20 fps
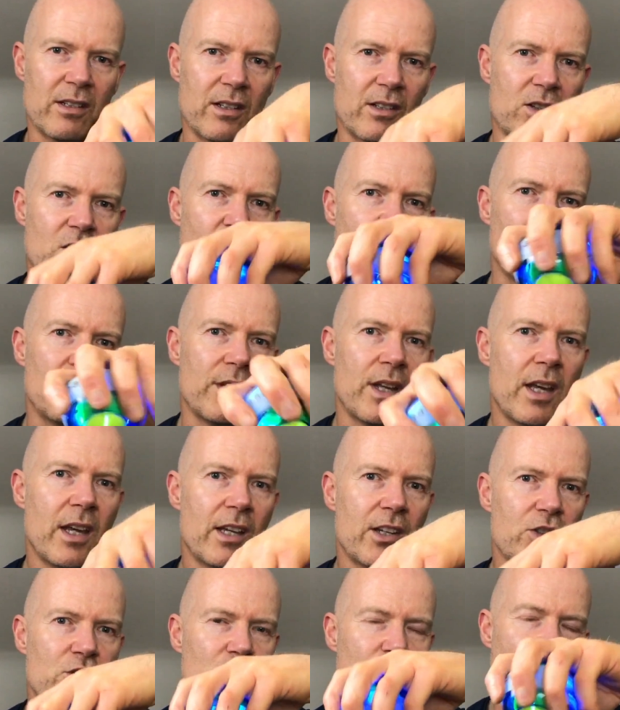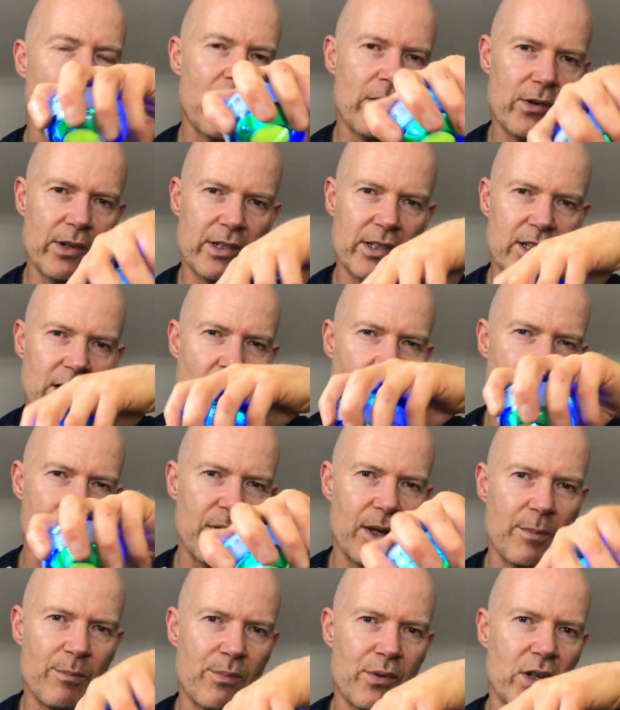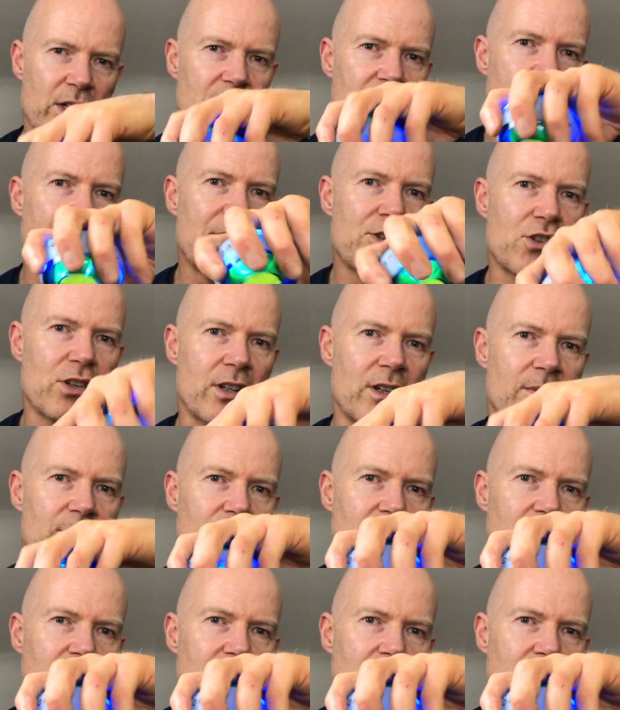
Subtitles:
It's called gyroscopic precession.